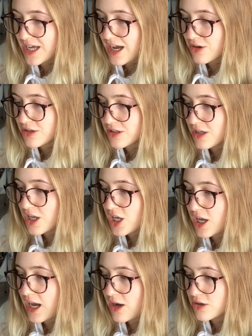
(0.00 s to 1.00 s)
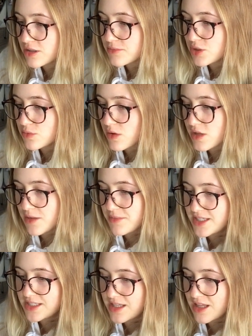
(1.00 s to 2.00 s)
How come you won't let
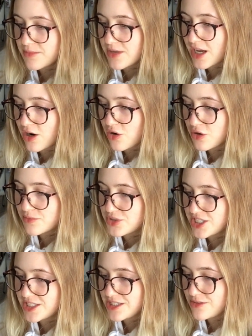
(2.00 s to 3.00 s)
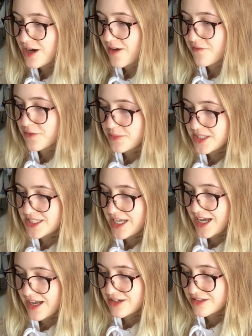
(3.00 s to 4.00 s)
me see them yet? OMG, too hot for me to
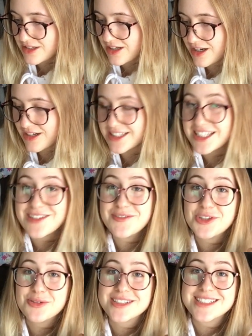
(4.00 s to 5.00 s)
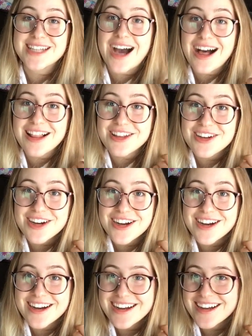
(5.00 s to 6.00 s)
handle, huh? Give you $1.
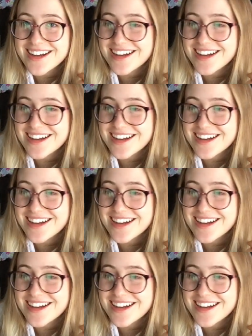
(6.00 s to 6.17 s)
$1.